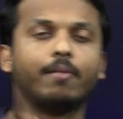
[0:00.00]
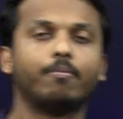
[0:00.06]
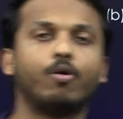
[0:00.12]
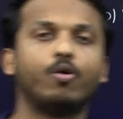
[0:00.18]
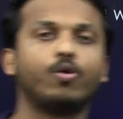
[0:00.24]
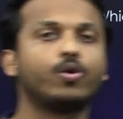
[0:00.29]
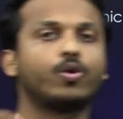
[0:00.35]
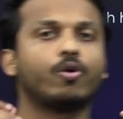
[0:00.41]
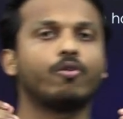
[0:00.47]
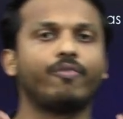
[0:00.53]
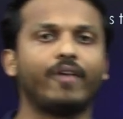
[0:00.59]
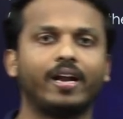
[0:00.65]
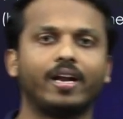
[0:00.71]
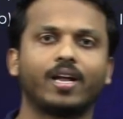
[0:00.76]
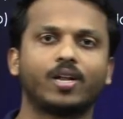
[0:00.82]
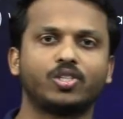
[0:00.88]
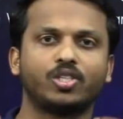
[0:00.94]
Amount of
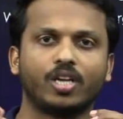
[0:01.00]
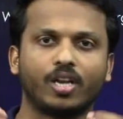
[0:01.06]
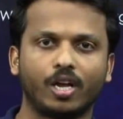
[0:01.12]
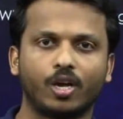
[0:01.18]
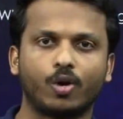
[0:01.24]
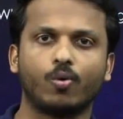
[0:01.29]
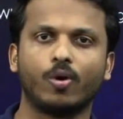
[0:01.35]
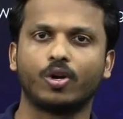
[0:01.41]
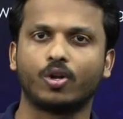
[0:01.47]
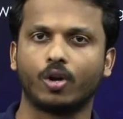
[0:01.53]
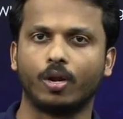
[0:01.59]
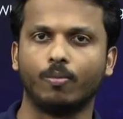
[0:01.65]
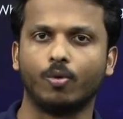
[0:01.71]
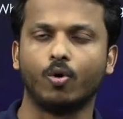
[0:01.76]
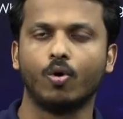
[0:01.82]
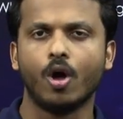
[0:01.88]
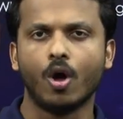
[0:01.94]
energy required to
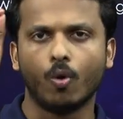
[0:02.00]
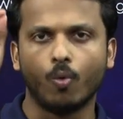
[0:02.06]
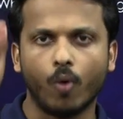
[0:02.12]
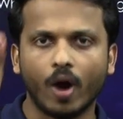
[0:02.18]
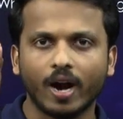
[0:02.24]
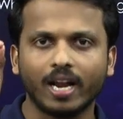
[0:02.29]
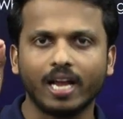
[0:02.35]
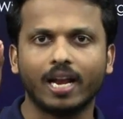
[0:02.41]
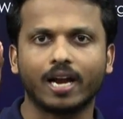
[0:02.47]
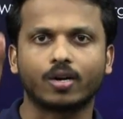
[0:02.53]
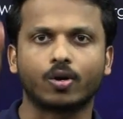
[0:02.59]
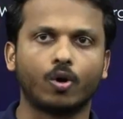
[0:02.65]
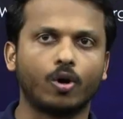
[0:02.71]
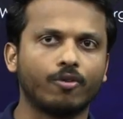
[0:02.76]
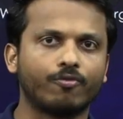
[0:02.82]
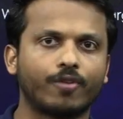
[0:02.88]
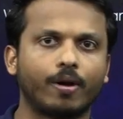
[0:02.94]
remove one
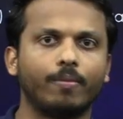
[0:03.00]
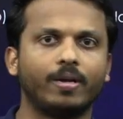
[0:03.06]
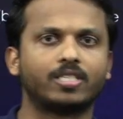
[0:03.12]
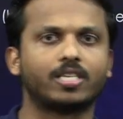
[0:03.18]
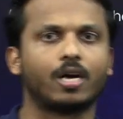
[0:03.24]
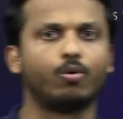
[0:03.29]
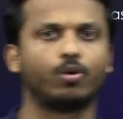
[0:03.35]
electron from its